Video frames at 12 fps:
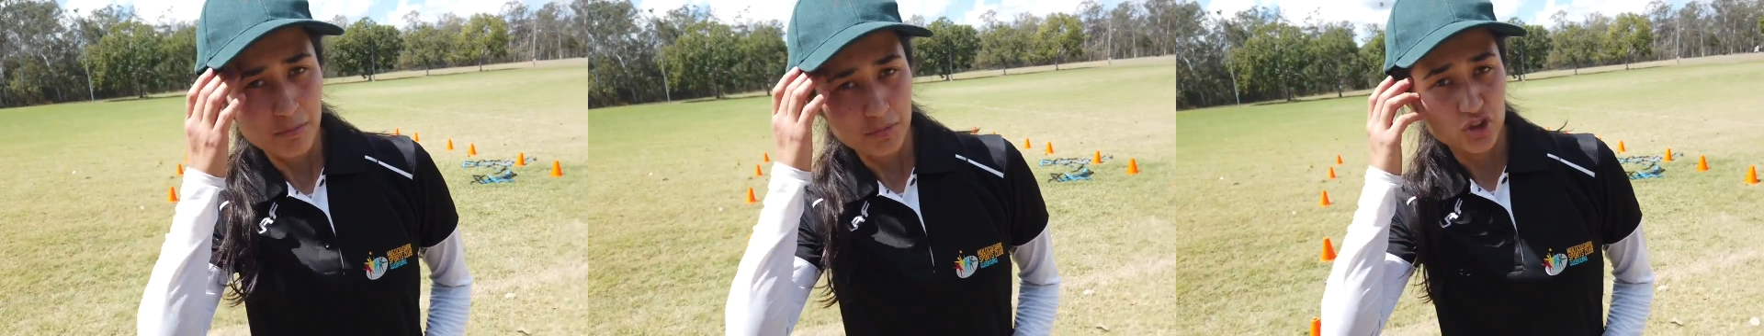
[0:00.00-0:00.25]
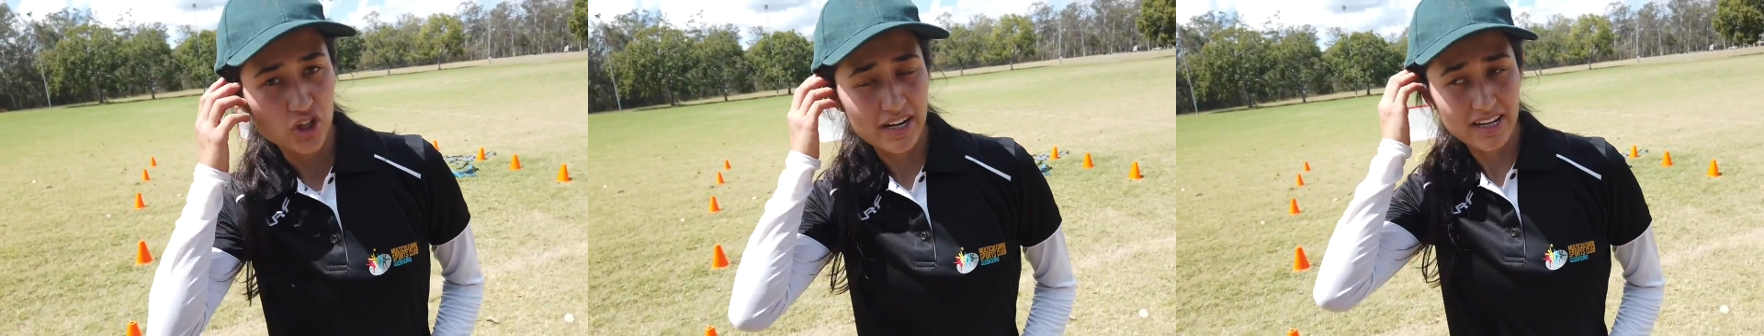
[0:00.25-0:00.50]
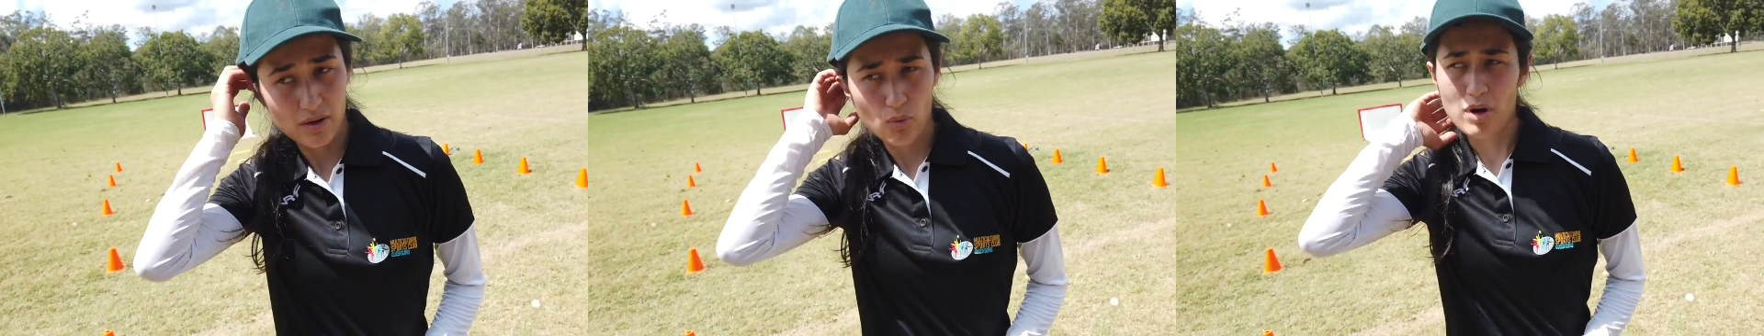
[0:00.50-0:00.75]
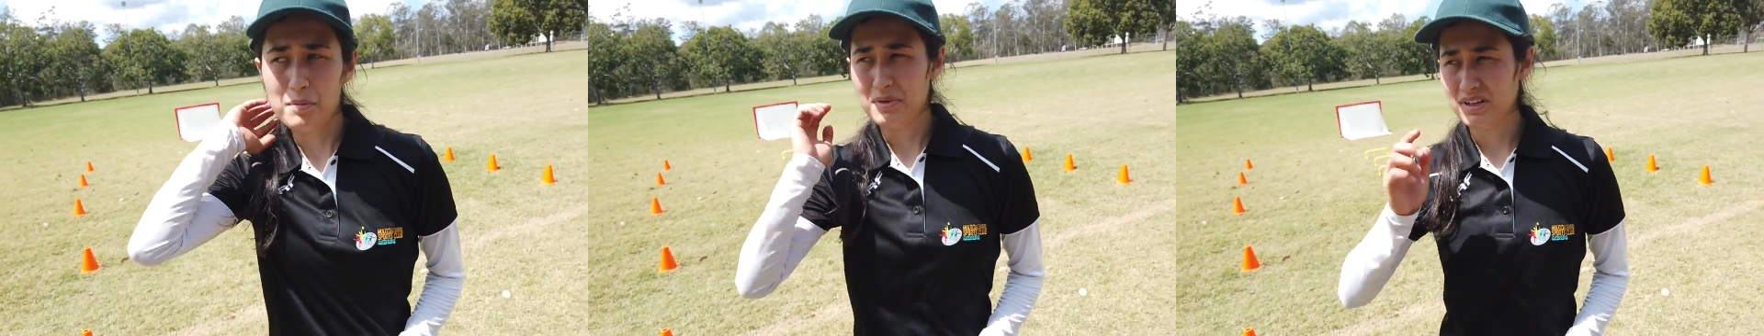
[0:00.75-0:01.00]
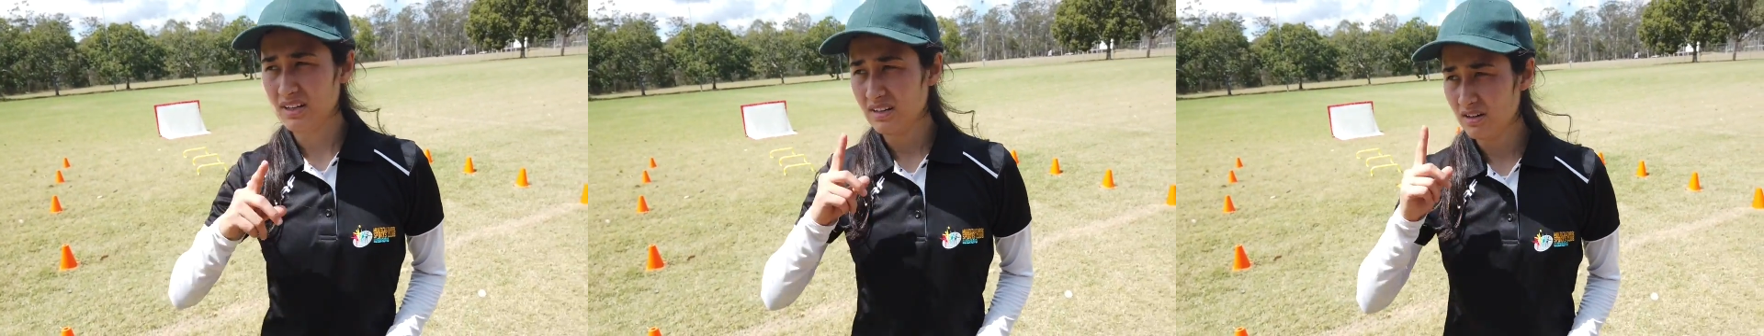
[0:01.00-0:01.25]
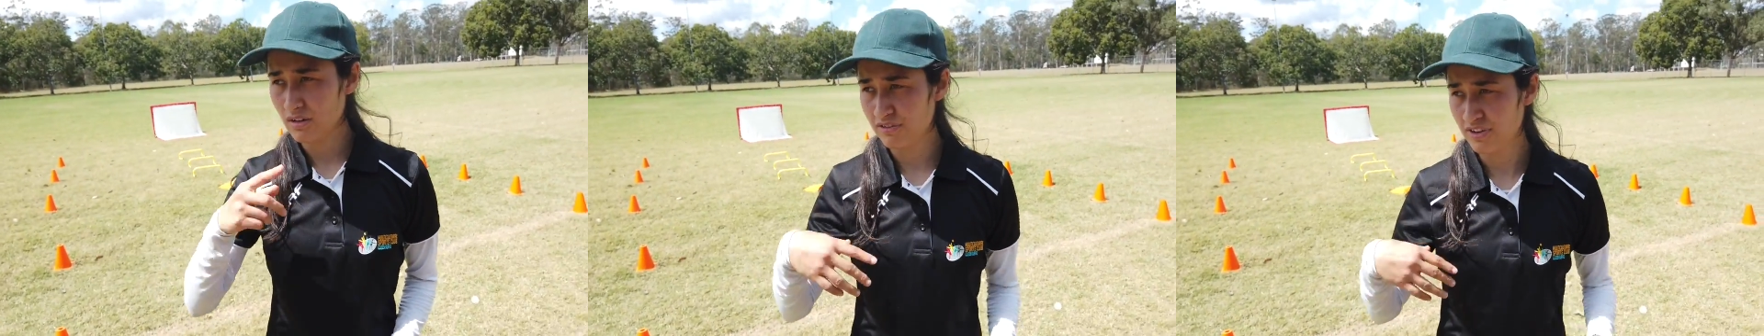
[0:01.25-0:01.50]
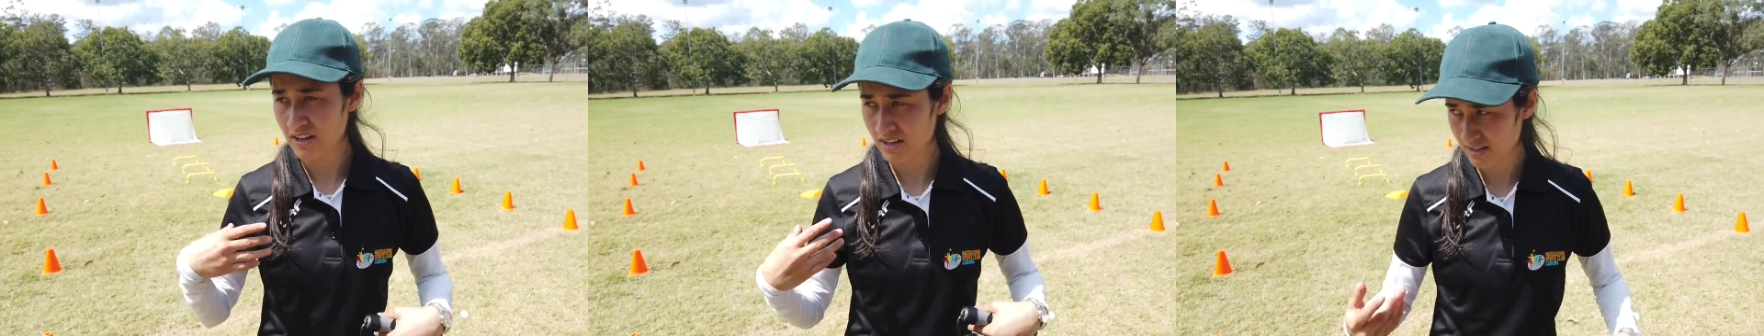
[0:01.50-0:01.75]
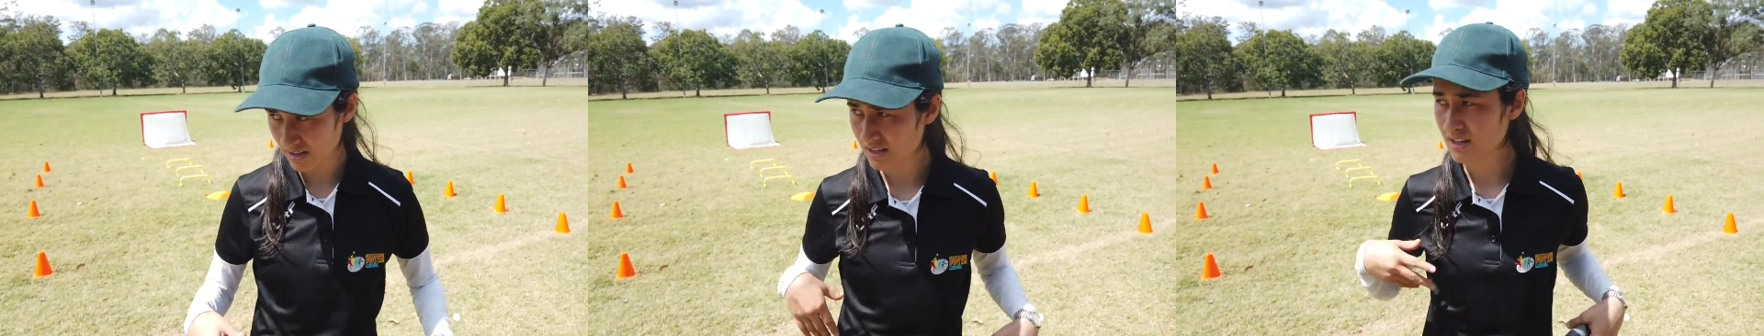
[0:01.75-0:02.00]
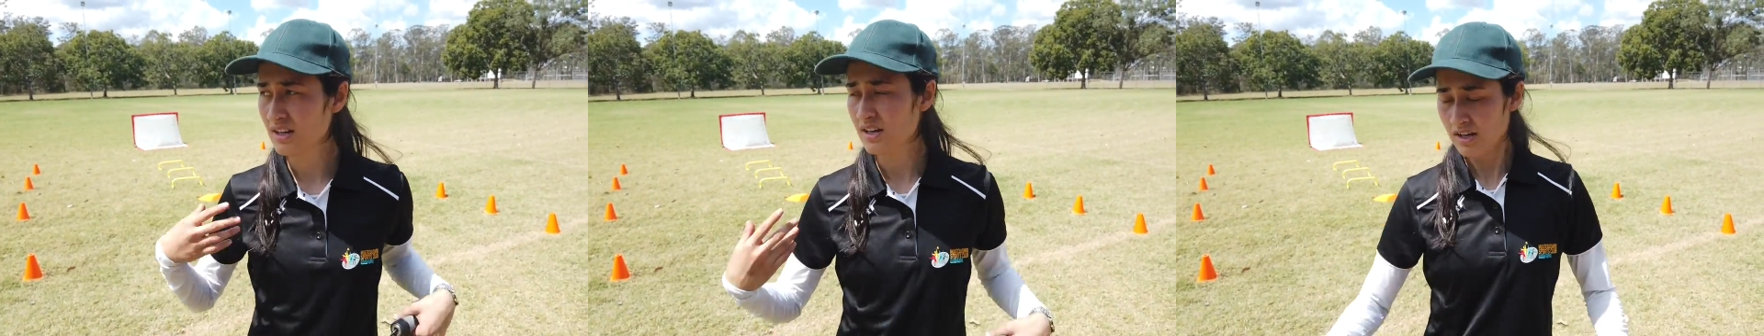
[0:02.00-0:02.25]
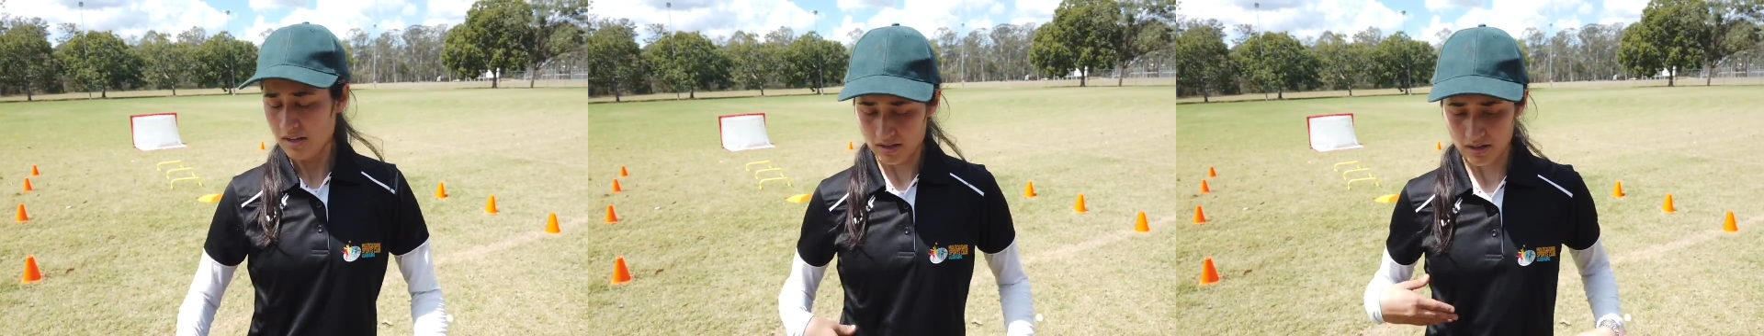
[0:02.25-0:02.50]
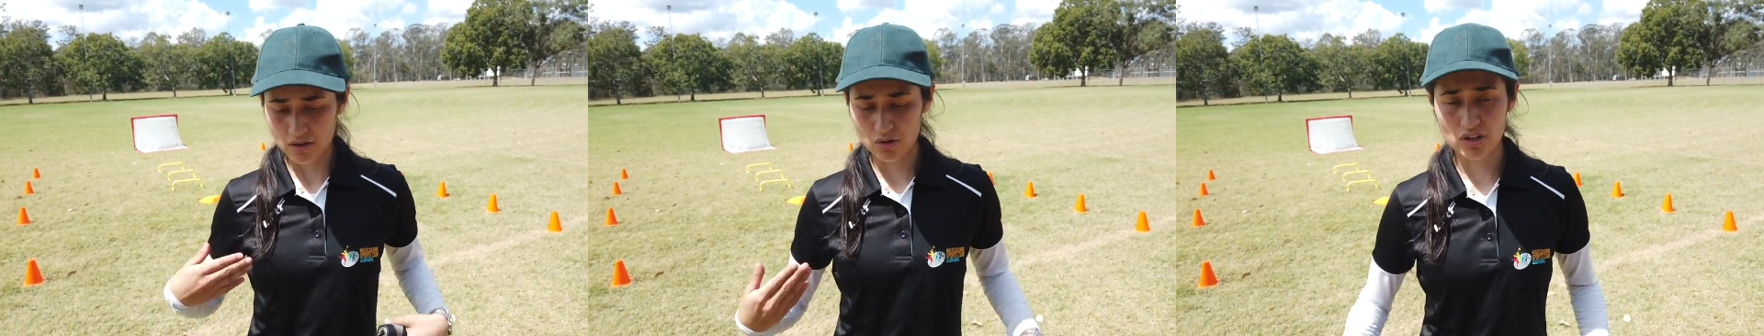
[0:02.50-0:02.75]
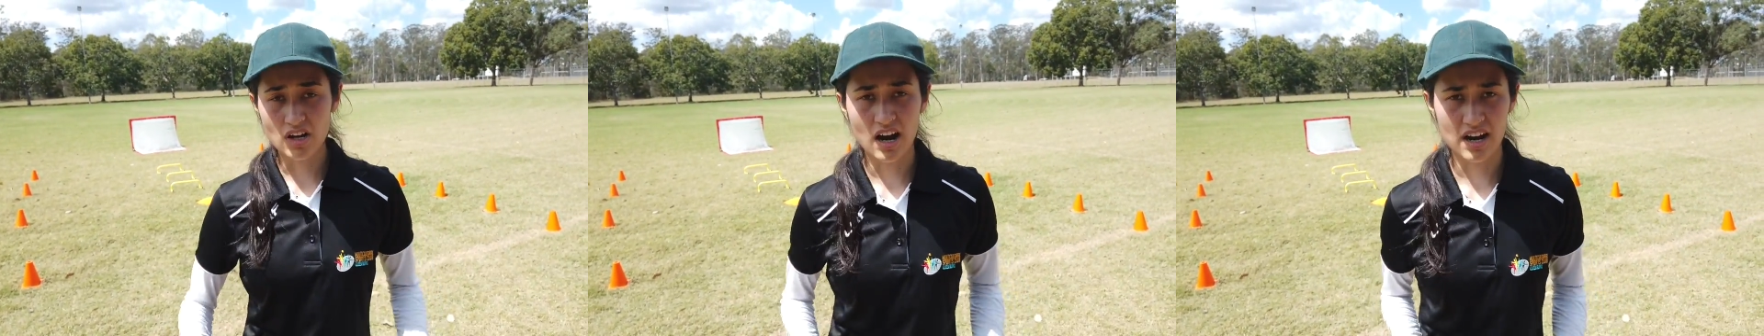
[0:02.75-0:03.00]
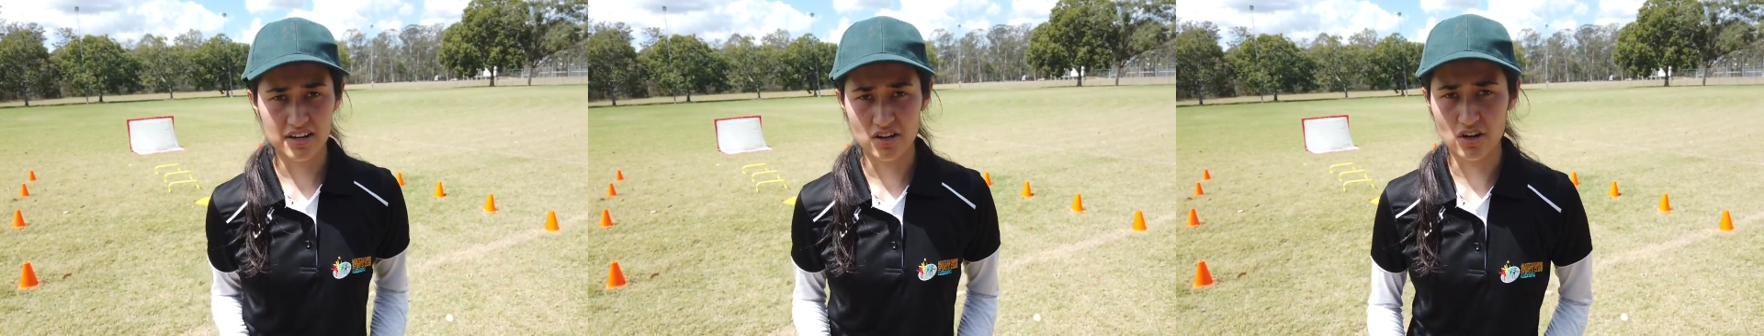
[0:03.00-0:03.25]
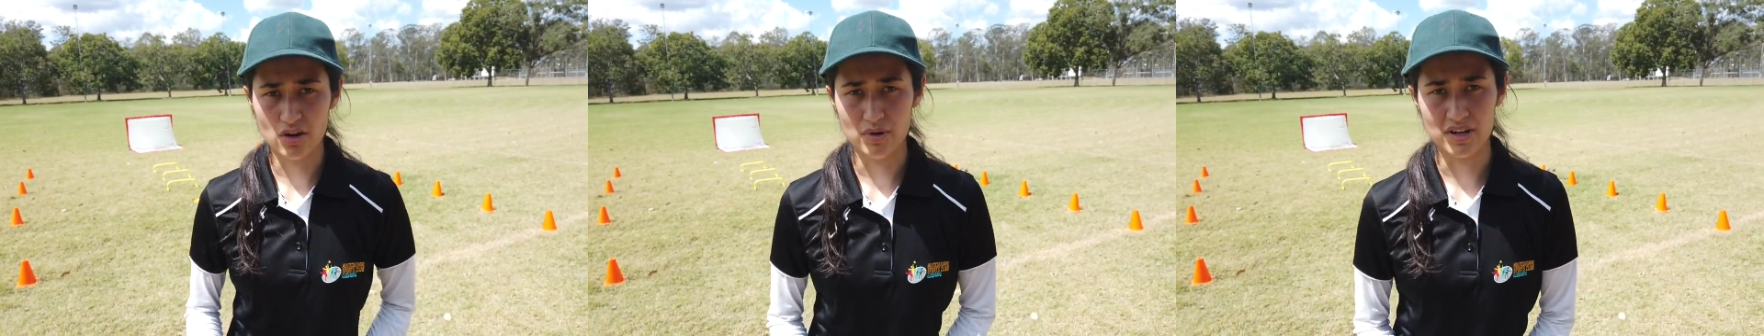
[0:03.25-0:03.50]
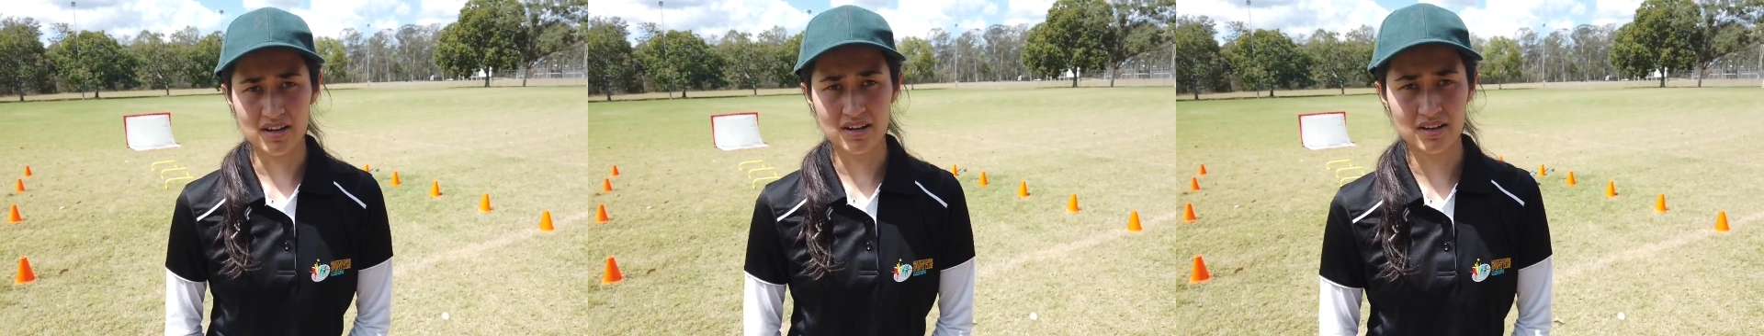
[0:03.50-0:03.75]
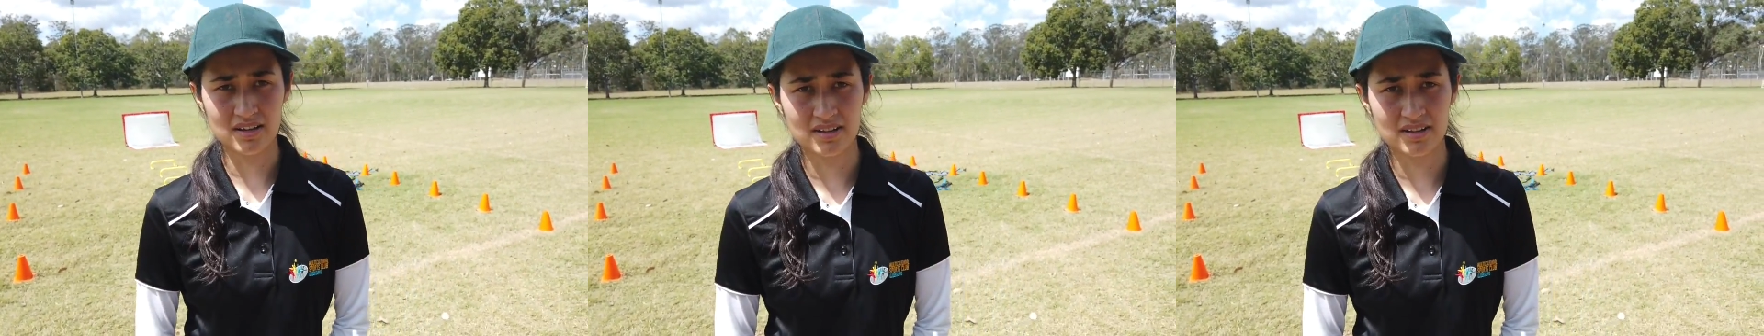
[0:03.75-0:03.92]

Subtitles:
but try to get 1 minute of good cardio going.